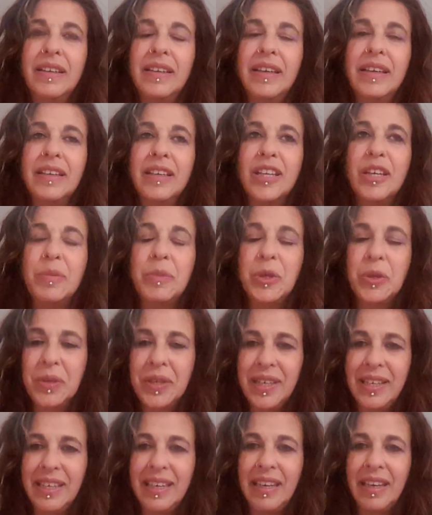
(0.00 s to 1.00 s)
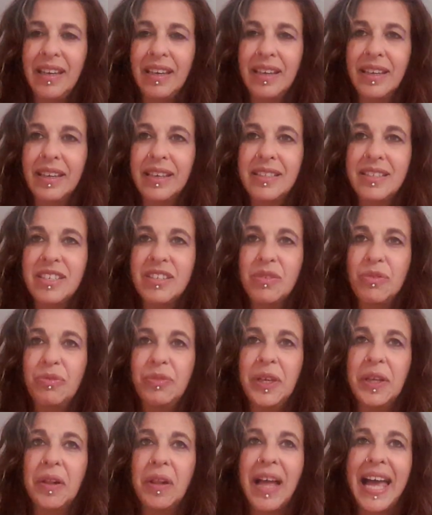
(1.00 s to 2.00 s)
in community, to
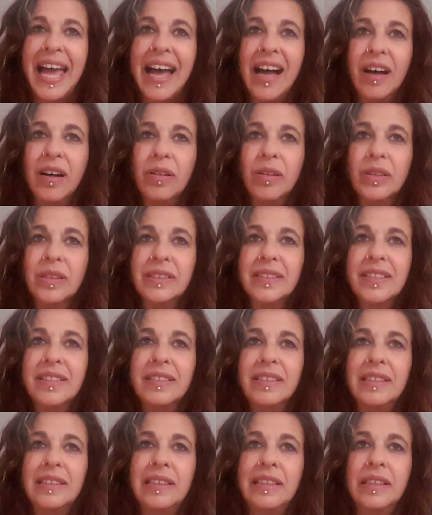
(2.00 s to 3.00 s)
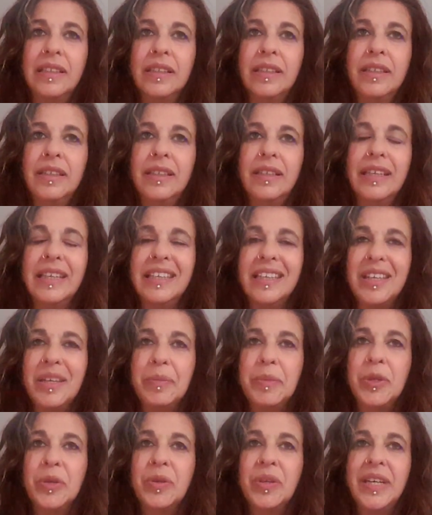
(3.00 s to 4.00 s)
feel held in
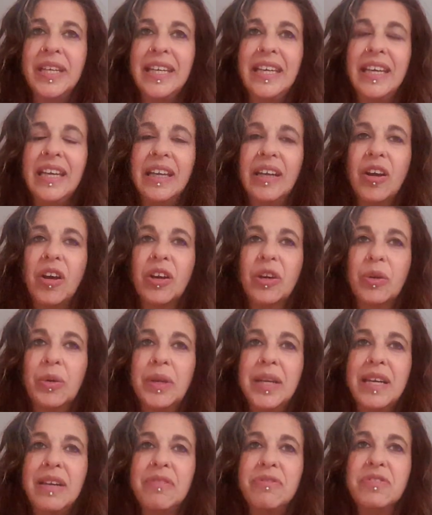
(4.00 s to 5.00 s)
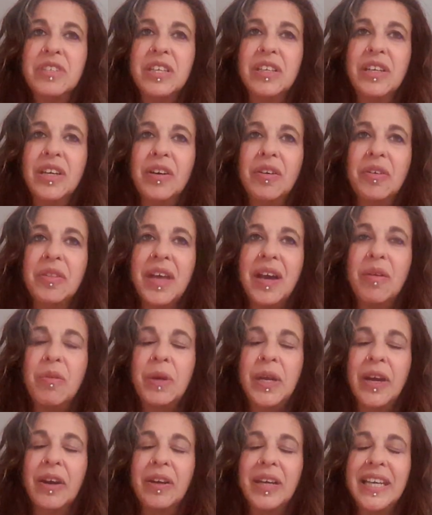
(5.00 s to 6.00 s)
community in our grief, to know that
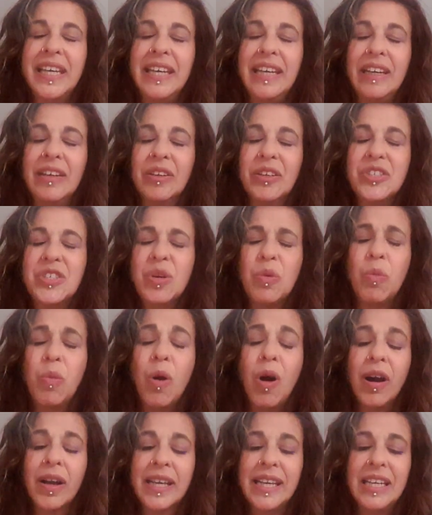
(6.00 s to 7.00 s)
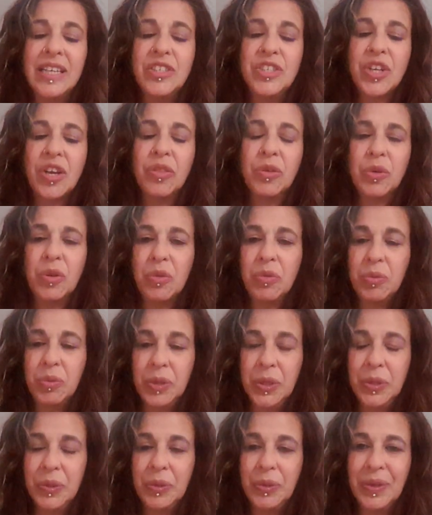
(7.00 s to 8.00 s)
we are here to walk each other
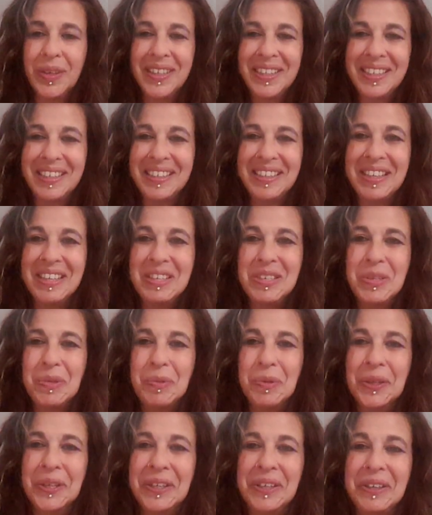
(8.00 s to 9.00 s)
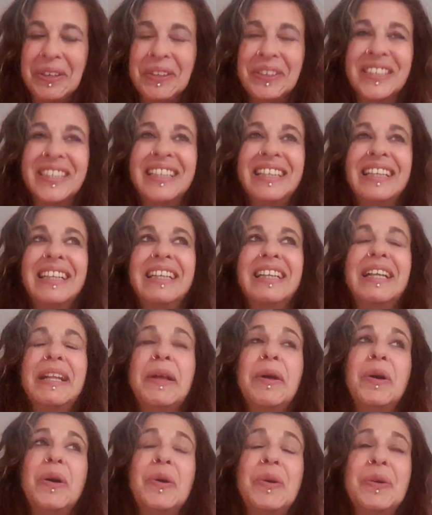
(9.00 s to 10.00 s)
through this world.
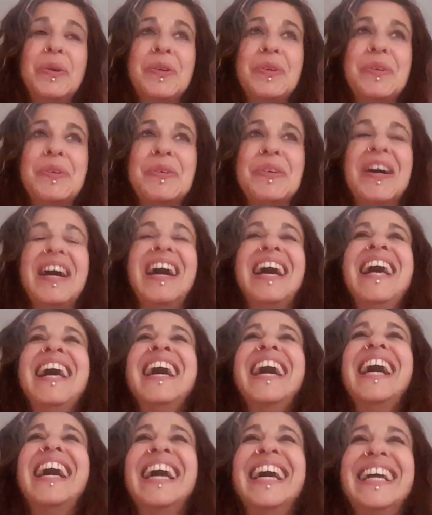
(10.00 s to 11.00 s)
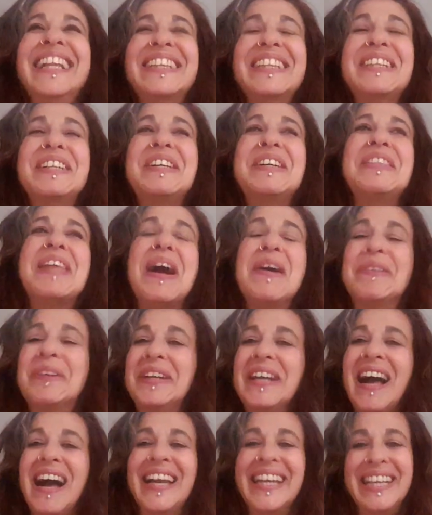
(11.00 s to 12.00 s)
Ooh, that we're
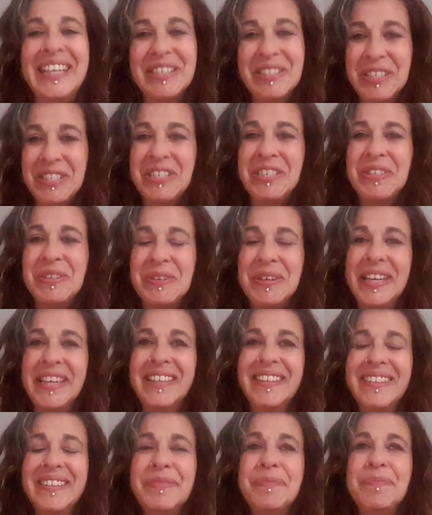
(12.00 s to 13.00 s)
not here to do it.